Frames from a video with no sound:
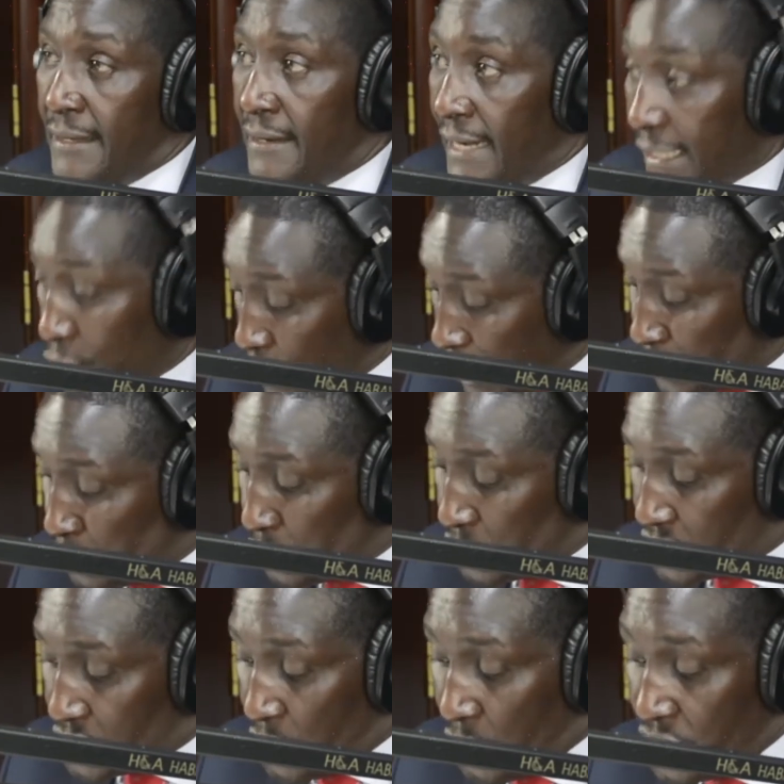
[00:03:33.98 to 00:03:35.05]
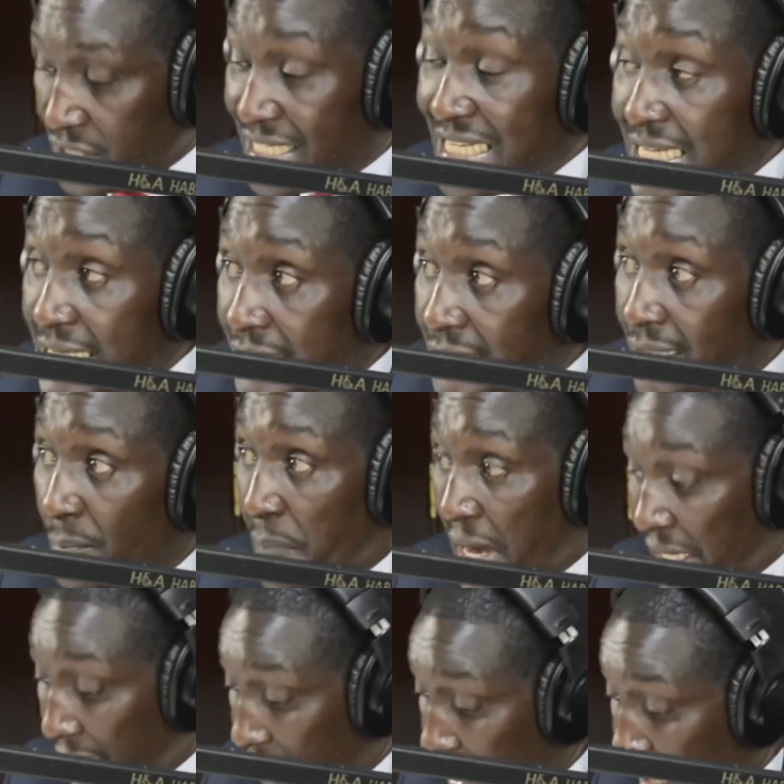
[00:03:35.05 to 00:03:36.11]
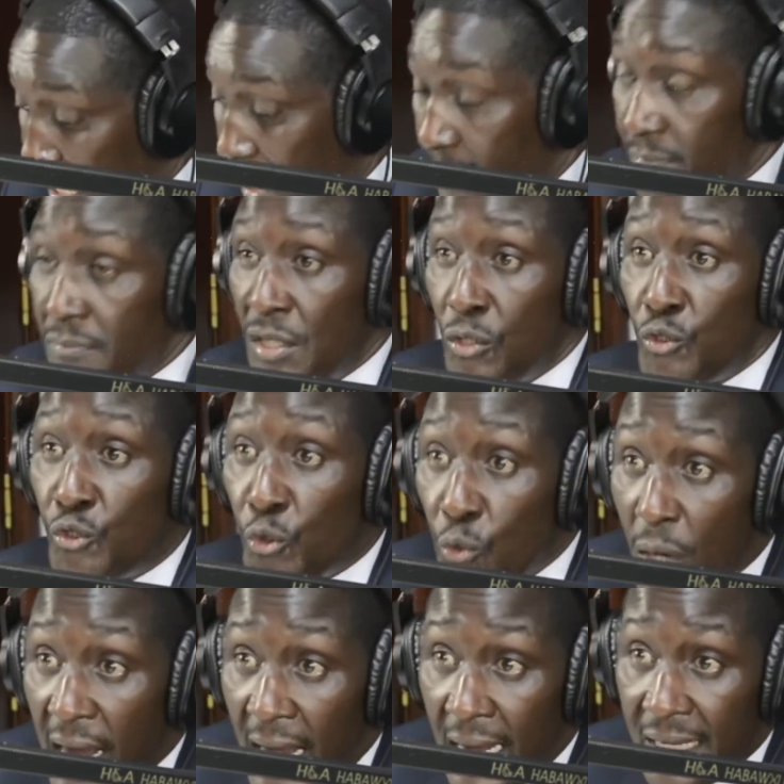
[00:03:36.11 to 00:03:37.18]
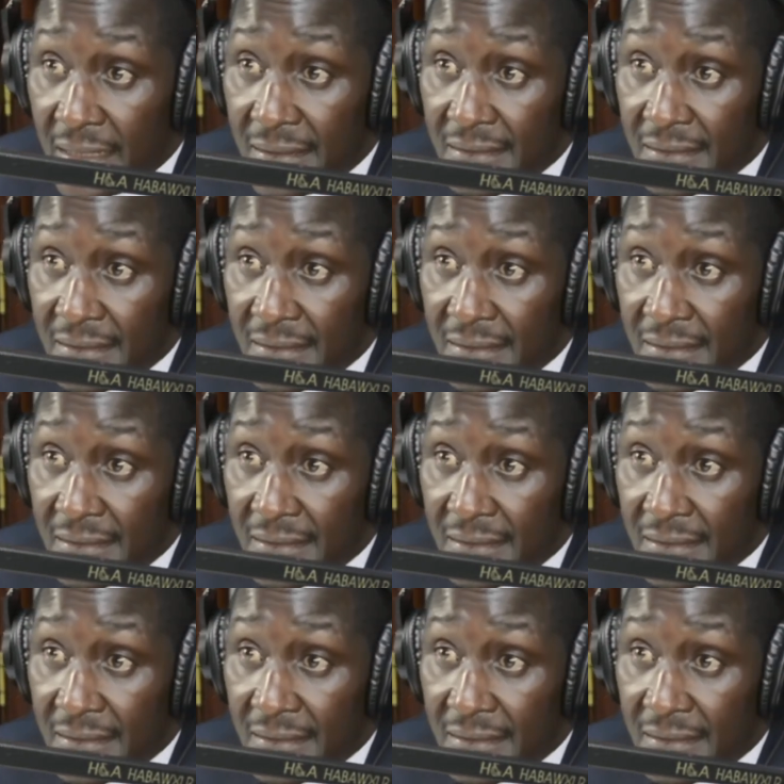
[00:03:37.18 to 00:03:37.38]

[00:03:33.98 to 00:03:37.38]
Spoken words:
regulations on tea, pyrethrum, sugar,